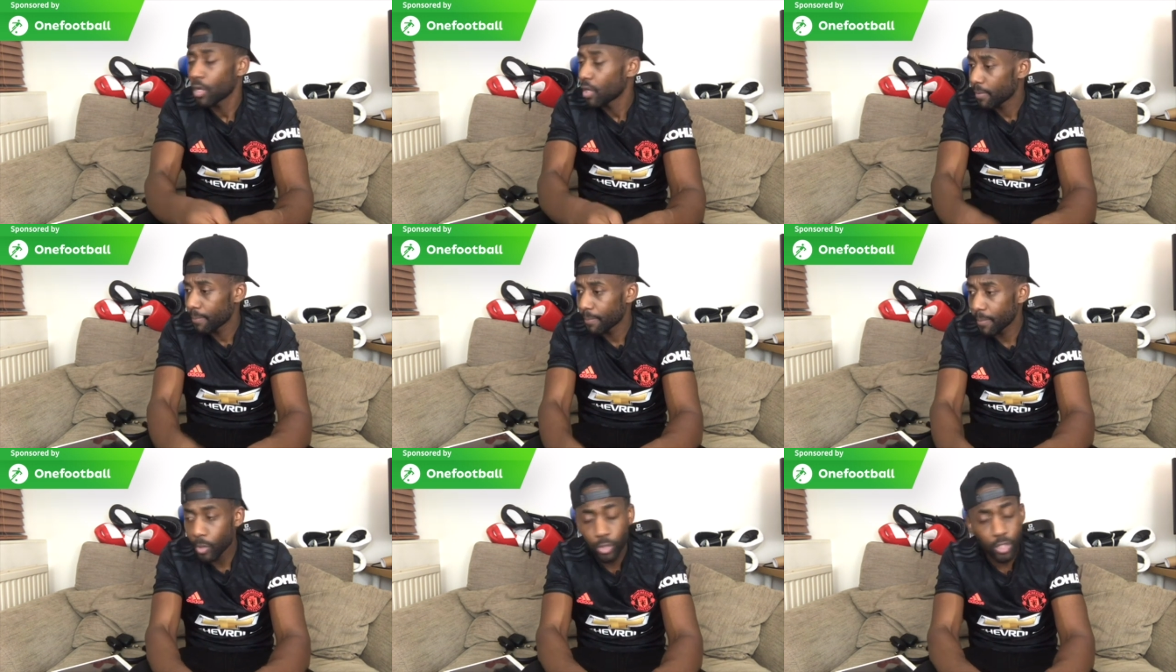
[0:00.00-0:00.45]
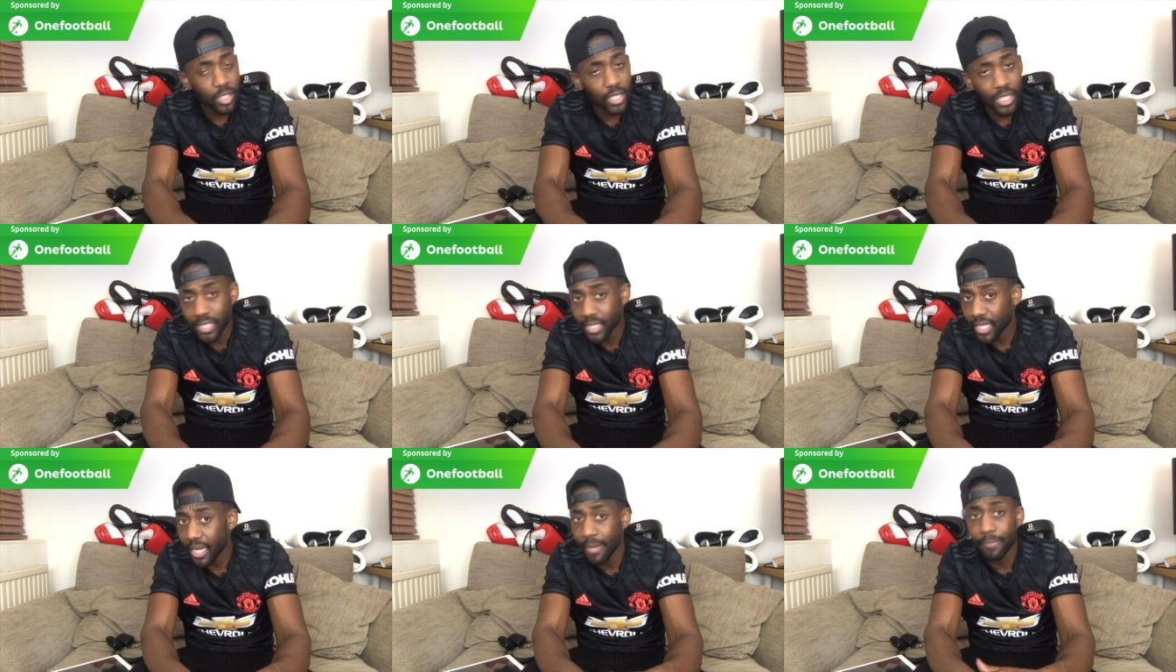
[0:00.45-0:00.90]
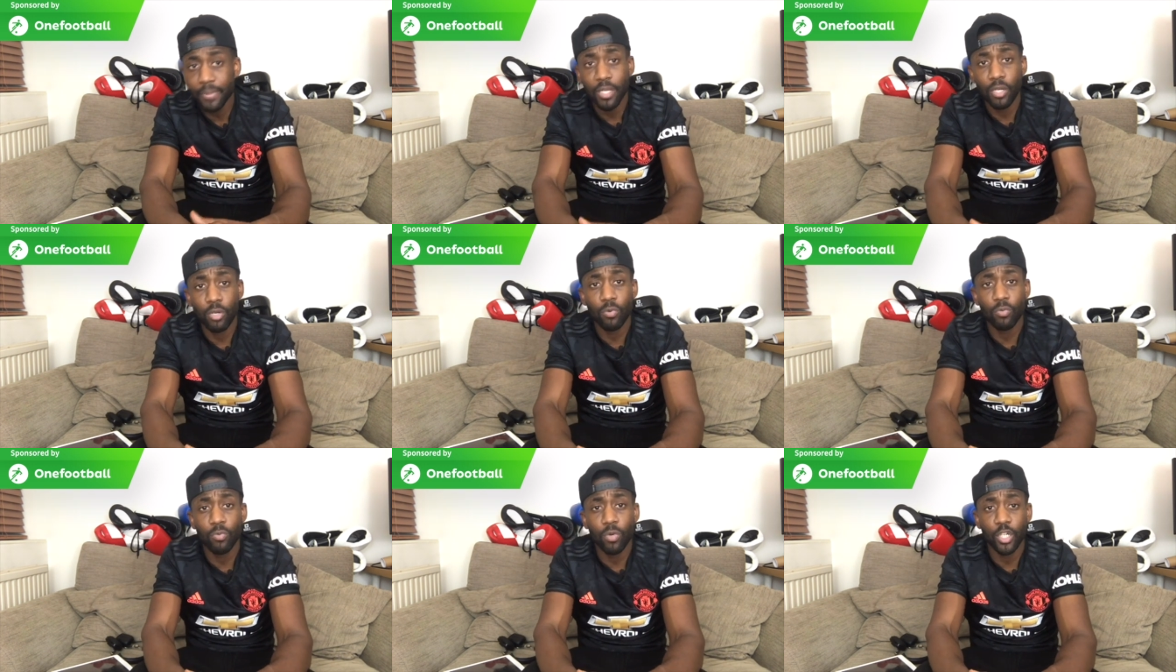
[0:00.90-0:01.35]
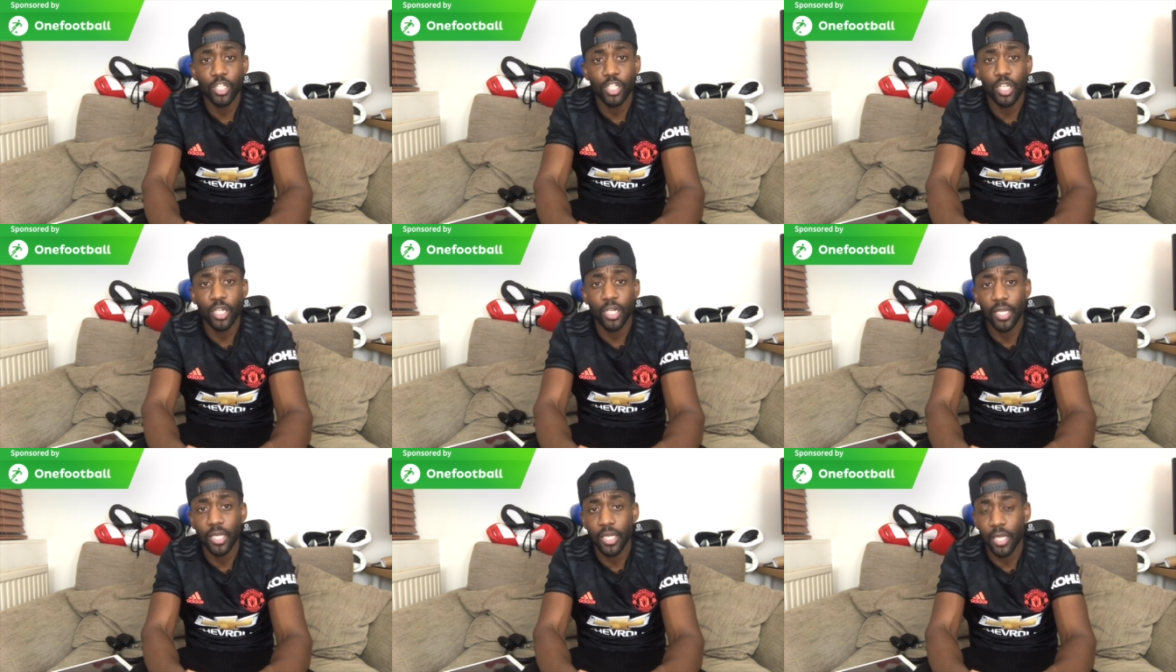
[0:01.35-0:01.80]
Most of the time, they're not
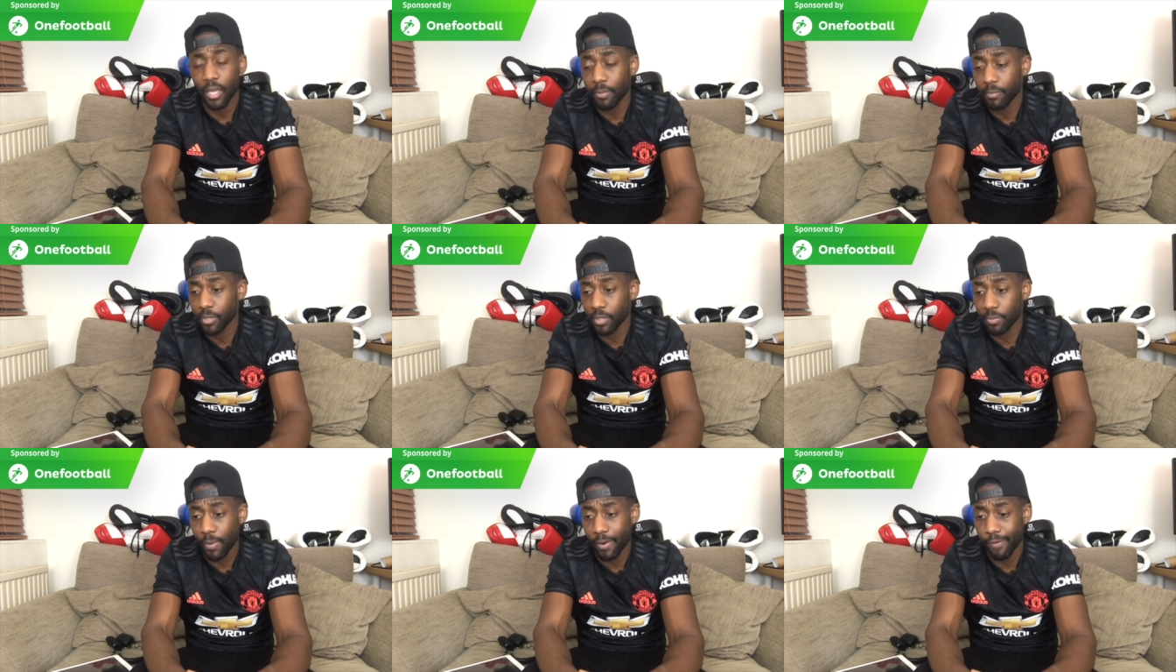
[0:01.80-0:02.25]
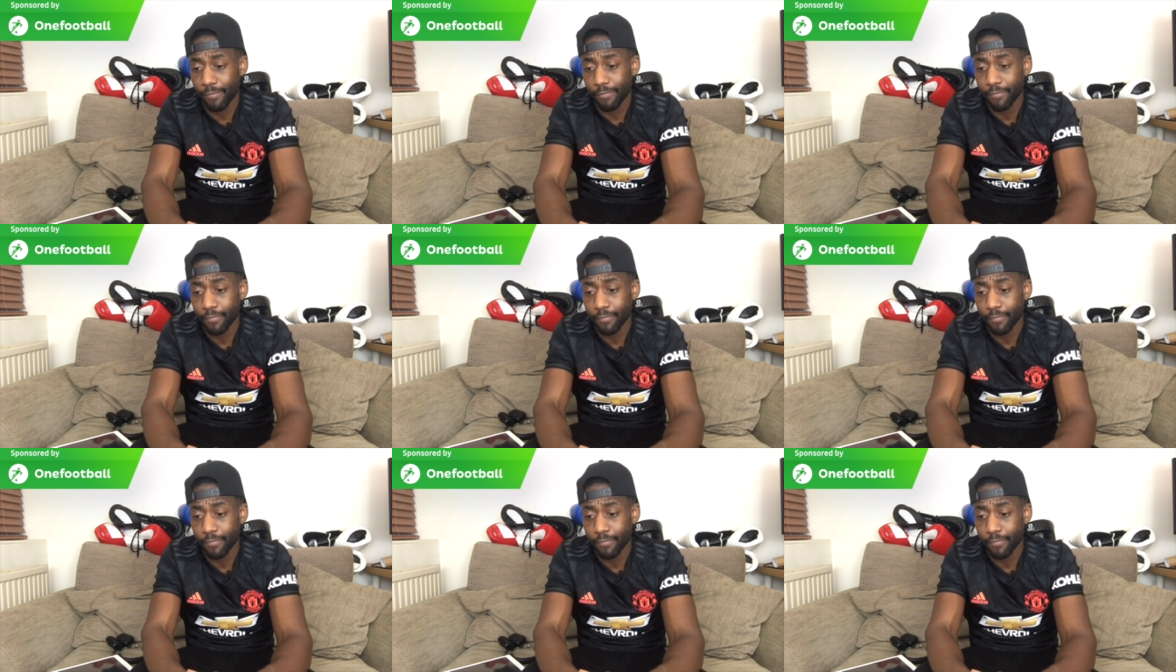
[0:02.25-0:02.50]
watching the games, bruv.